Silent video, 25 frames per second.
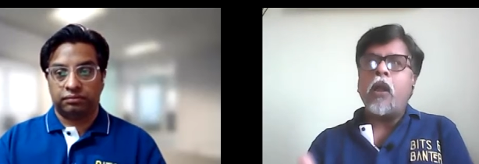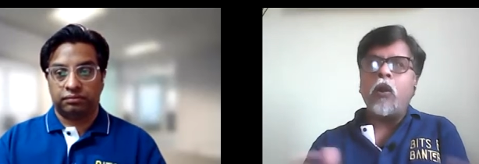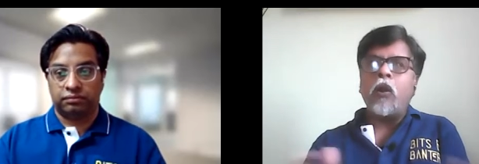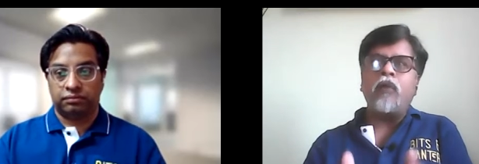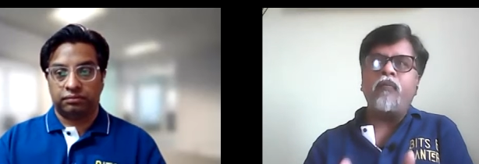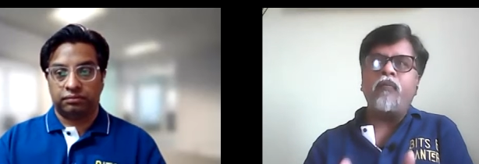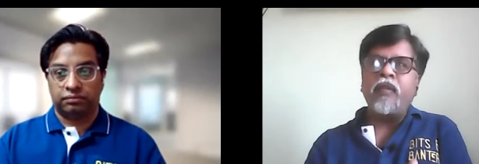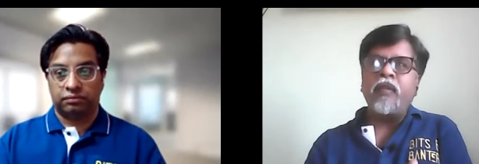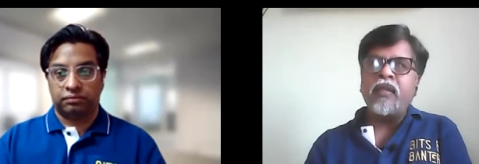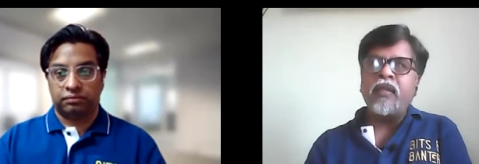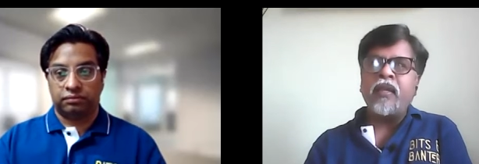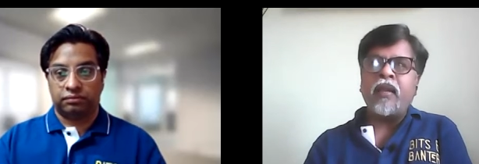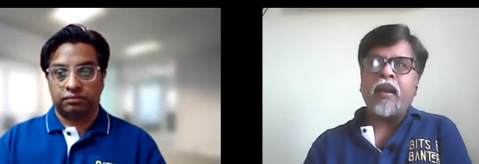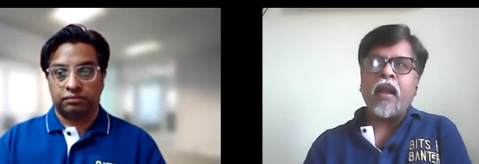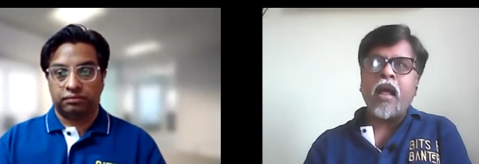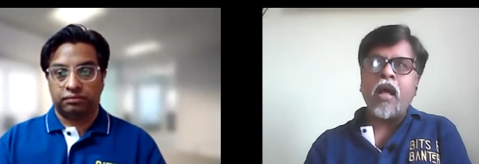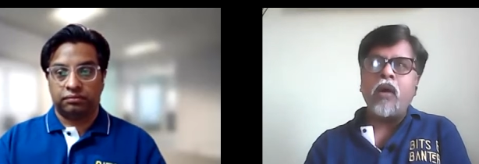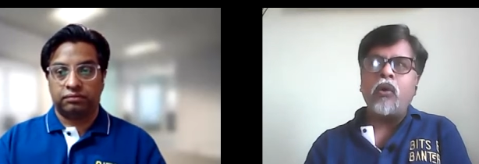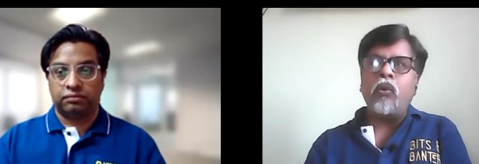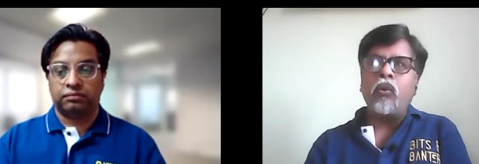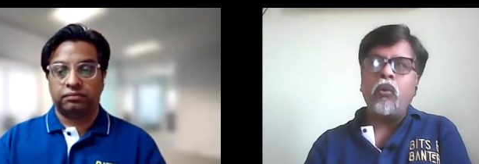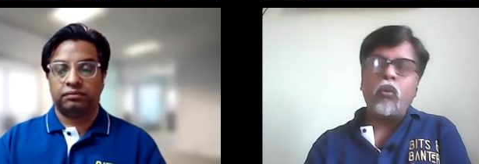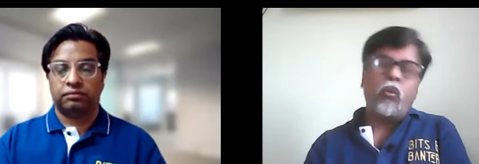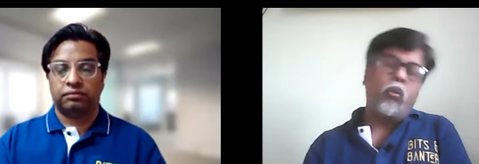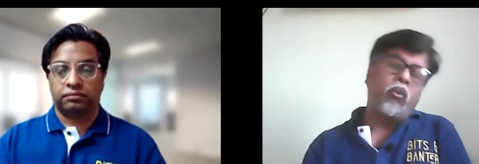Speaker 1: along with the
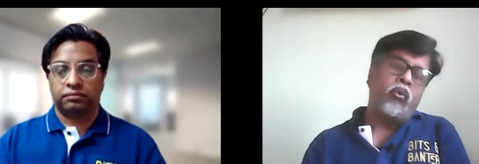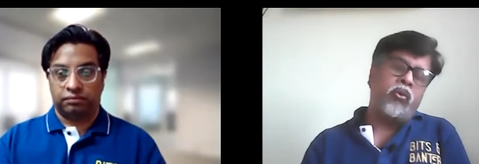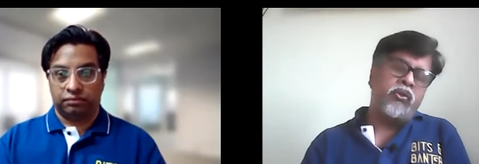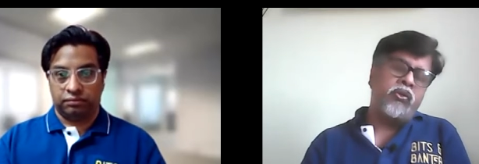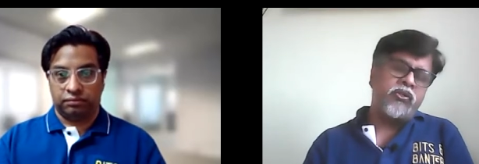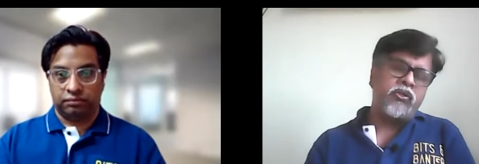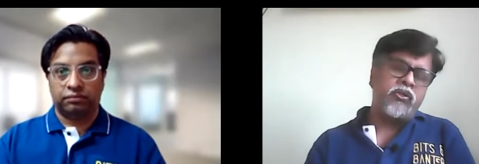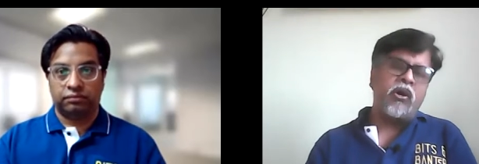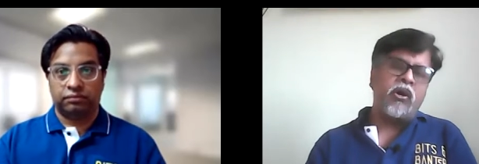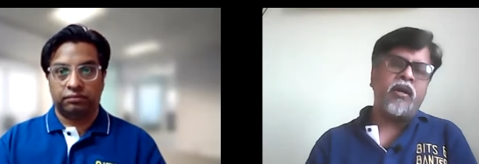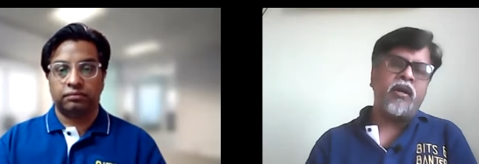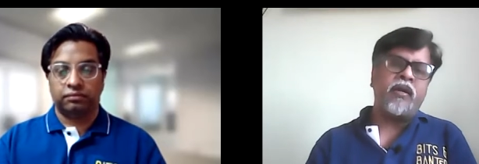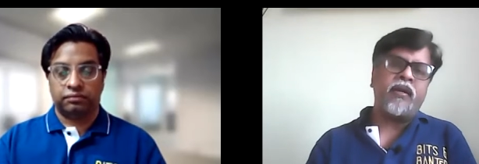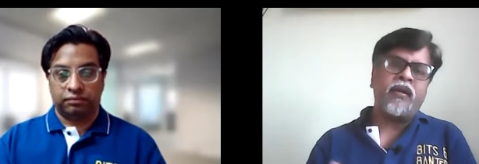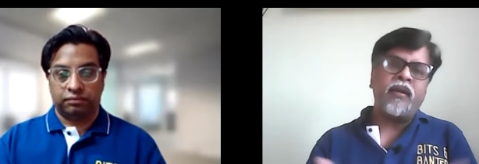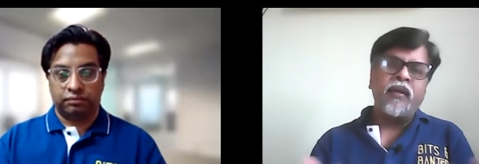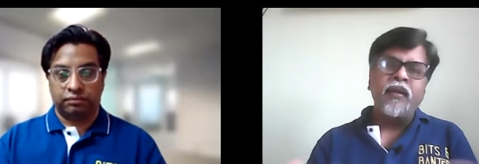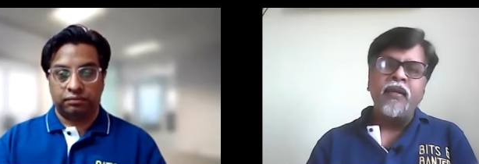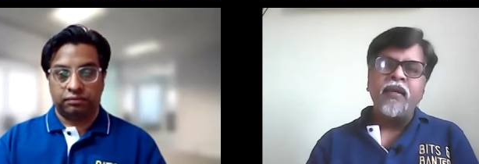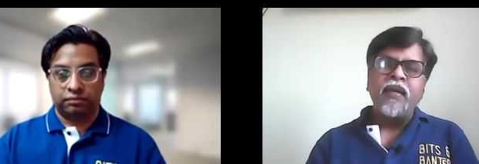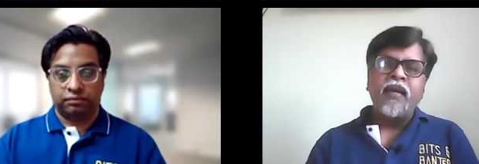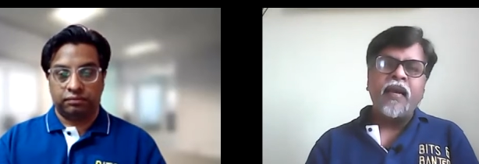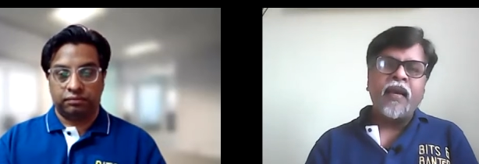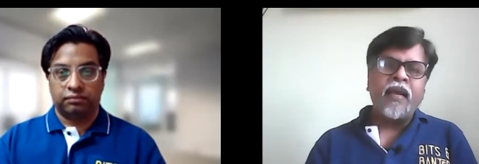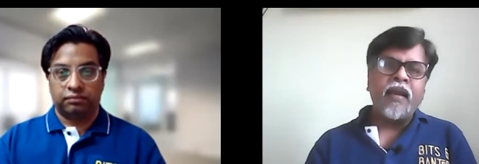Rahul, who is not. Uh,
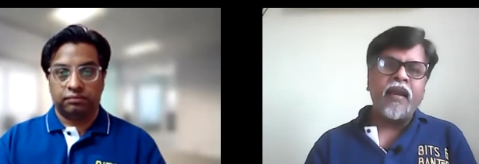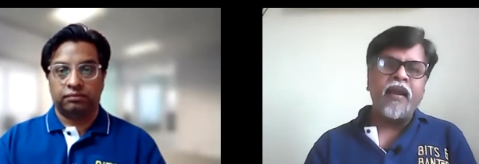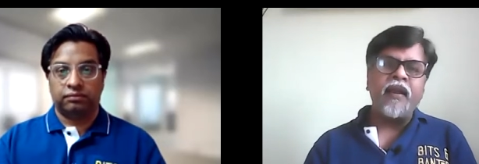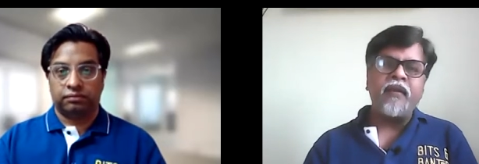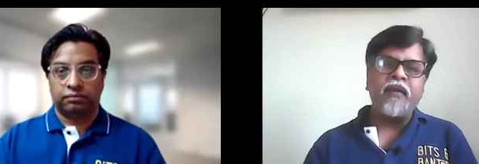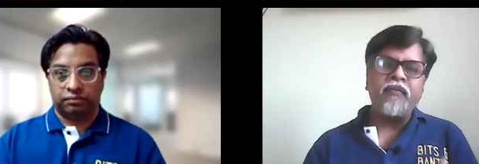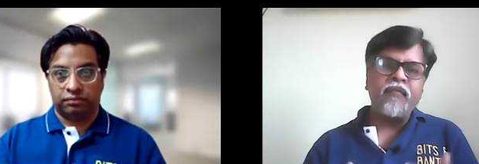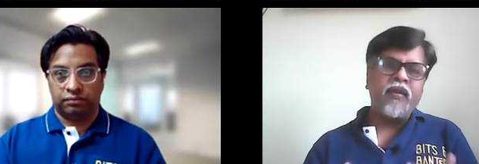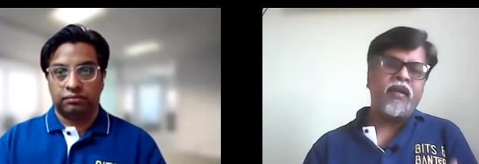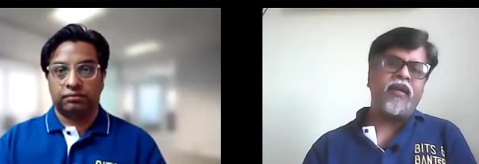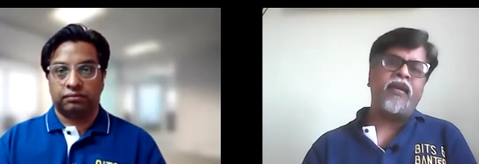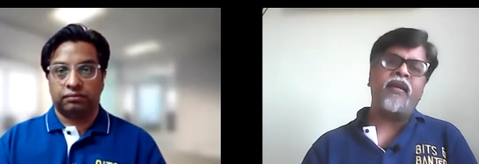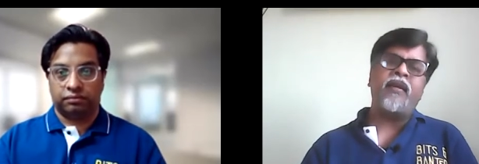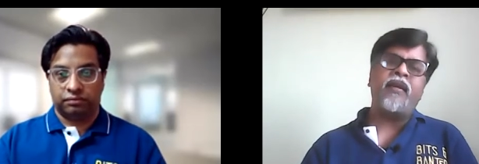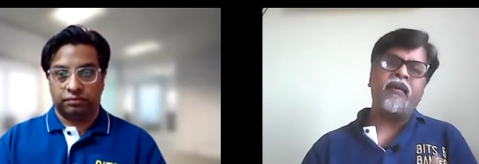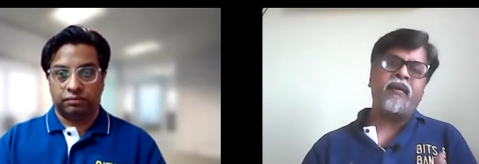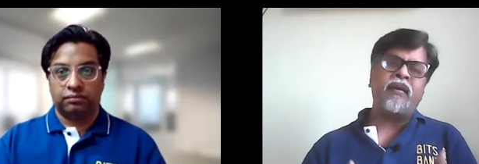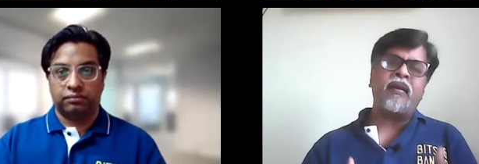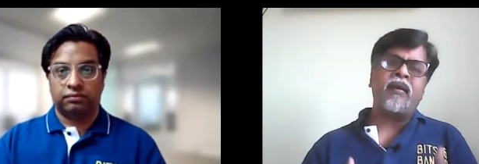Great mm-hmm. when